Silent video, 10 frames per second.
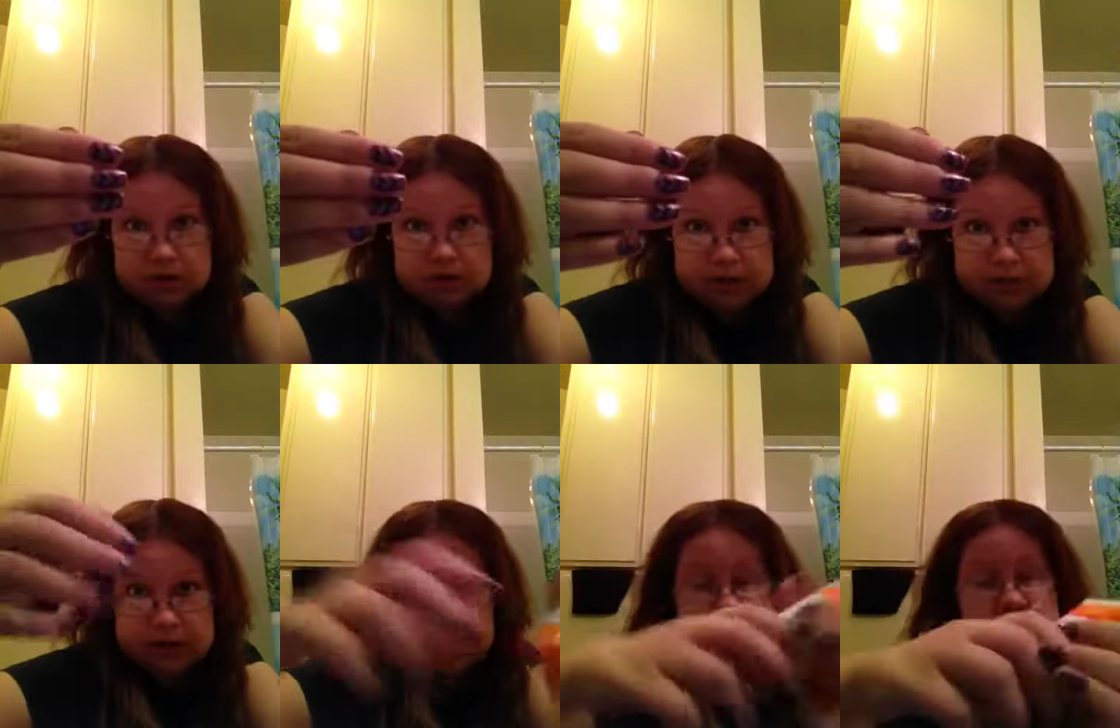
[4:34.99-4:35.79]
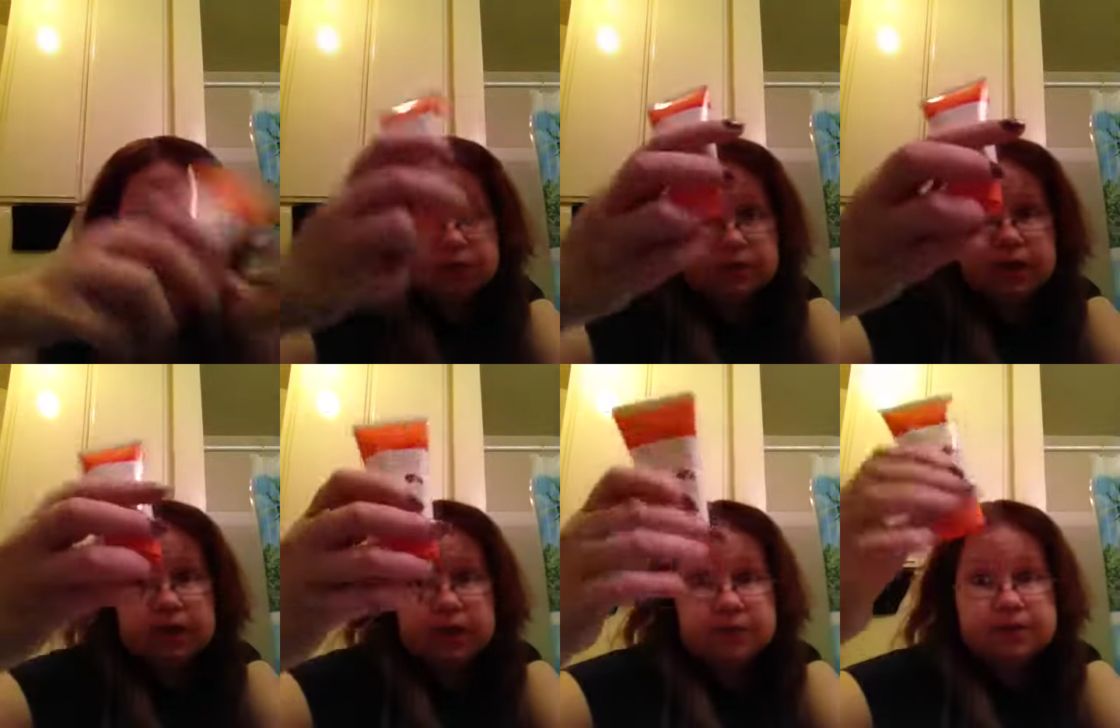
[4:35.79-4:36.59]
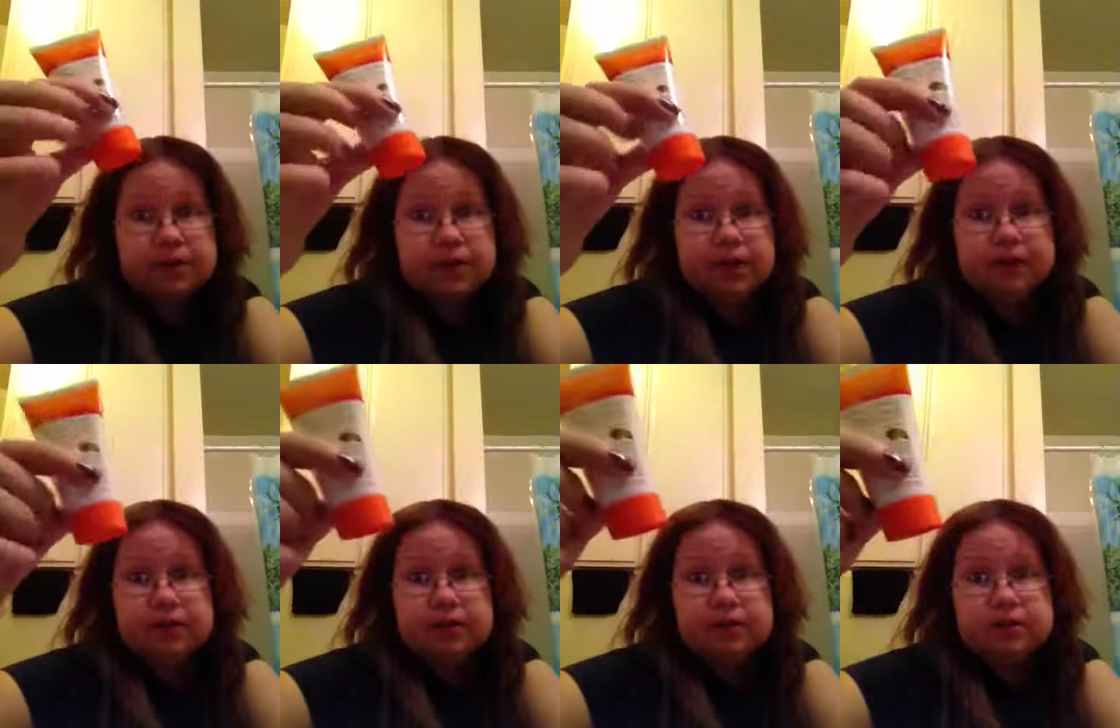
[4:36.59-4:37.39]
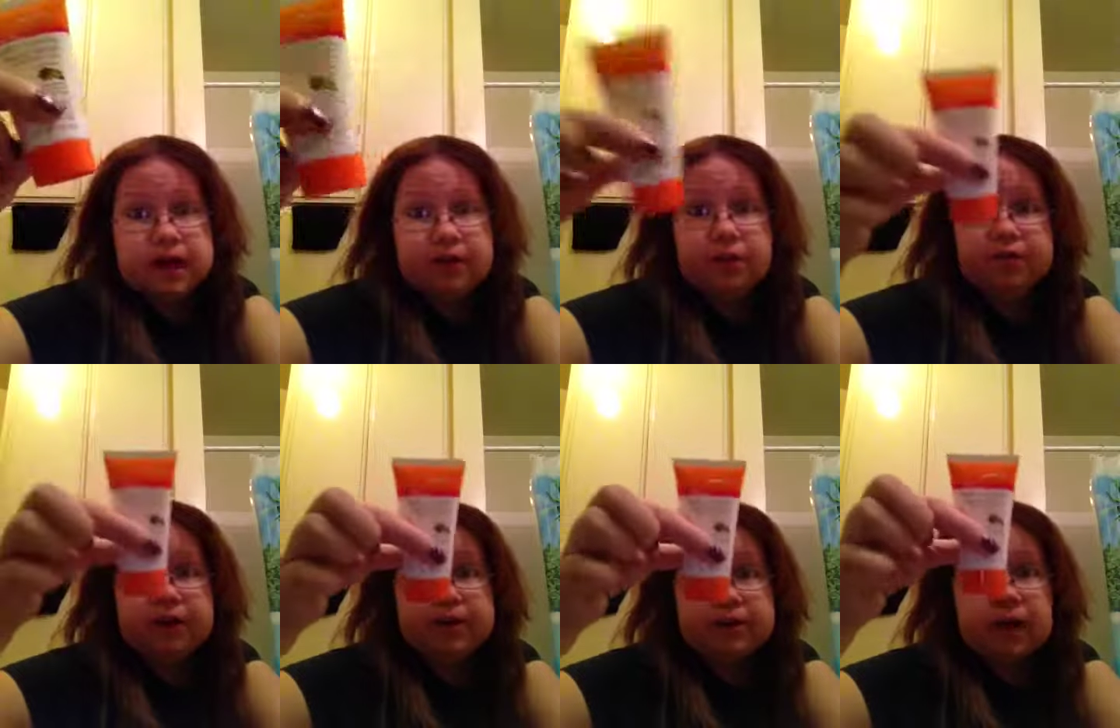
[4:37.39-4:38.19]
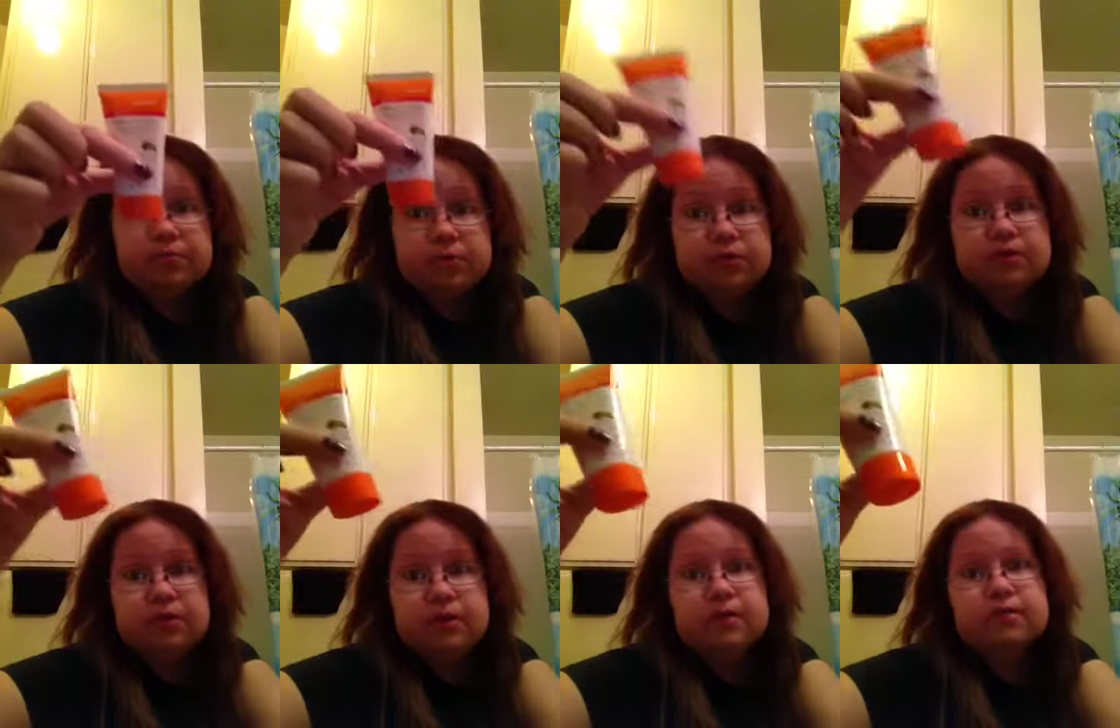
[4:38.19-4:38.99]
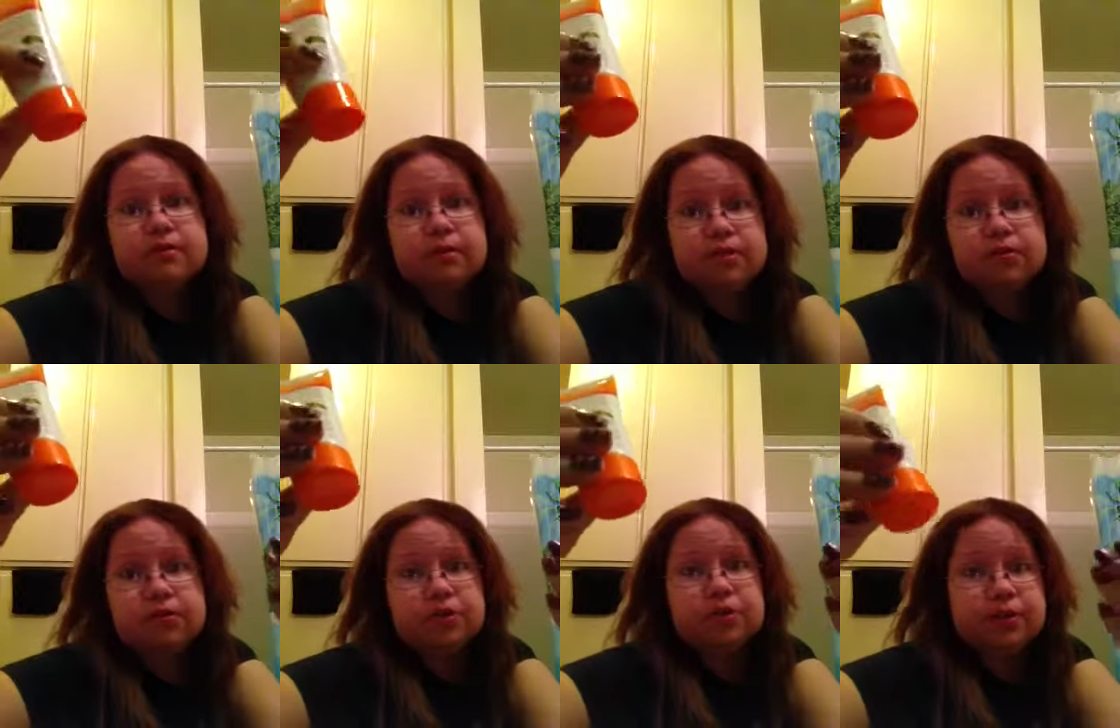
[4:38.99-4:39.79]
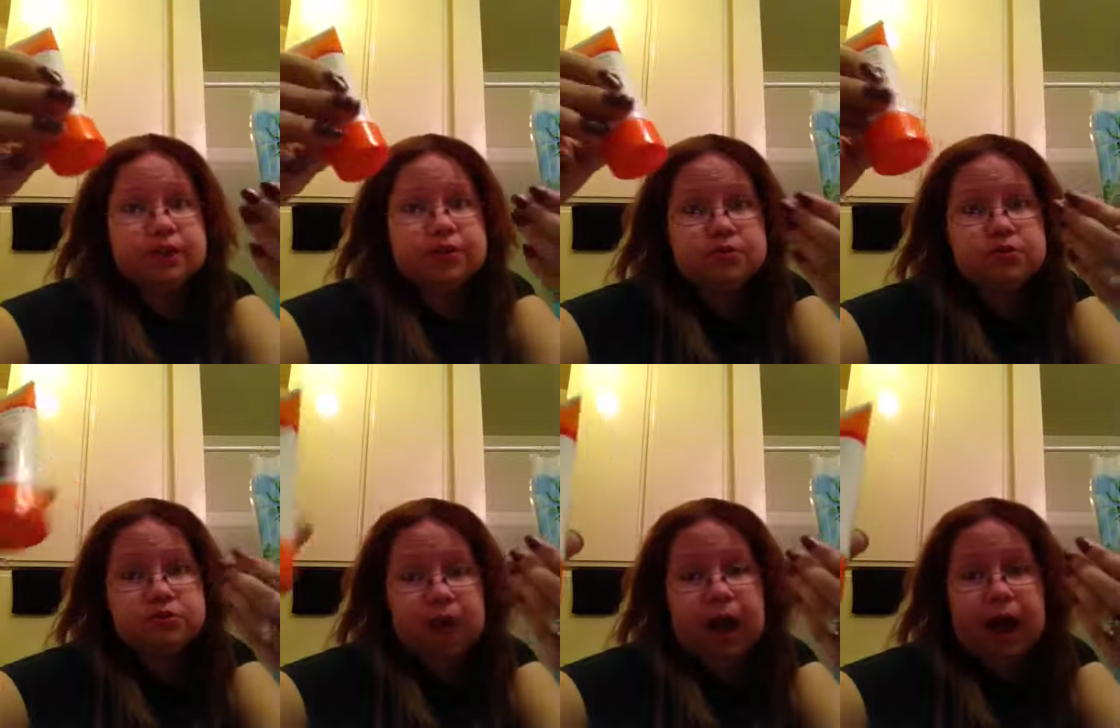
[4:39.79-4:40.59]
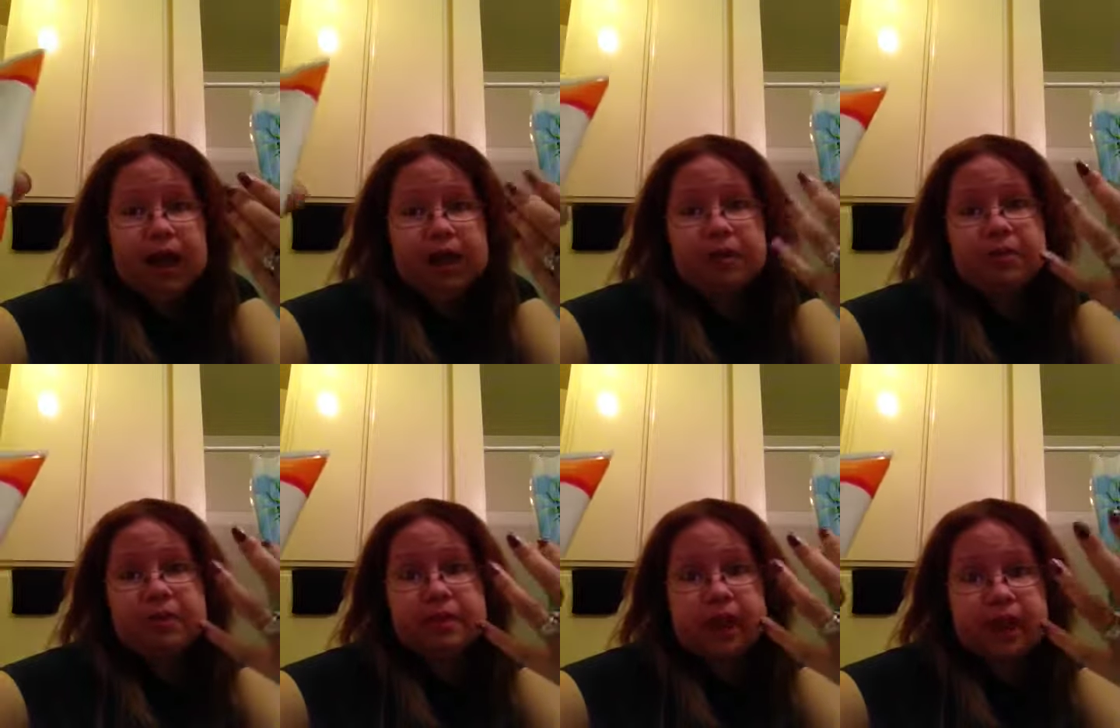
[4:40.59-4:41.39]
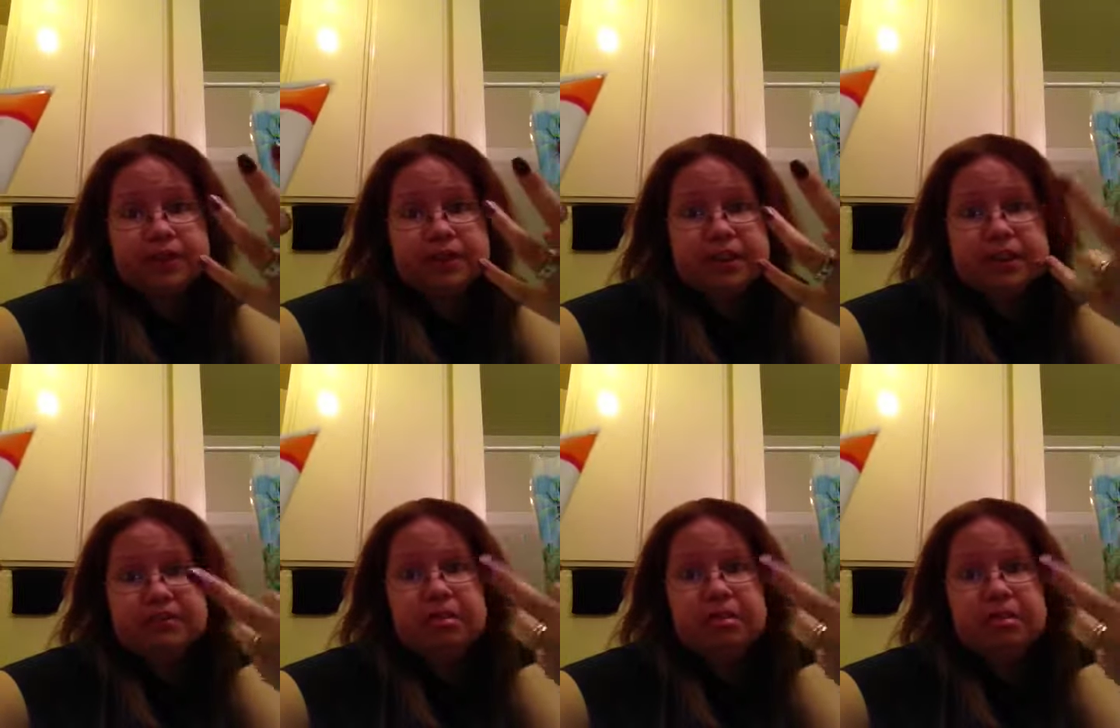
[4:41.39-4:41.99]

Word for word: That's why I'm using it every day, because I know if I stop using this, they'll turn into dry, nasty,